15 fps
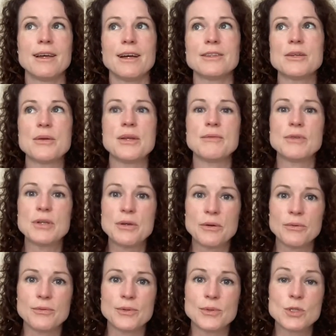I don't even know
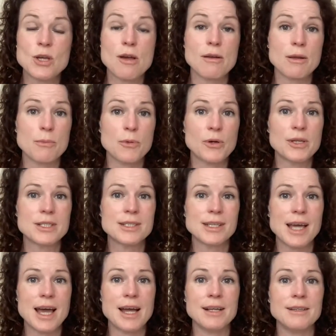if it would turn up on a
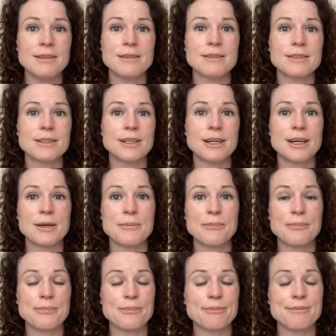scan
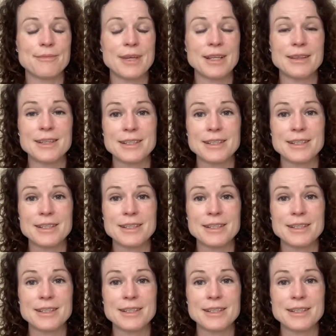at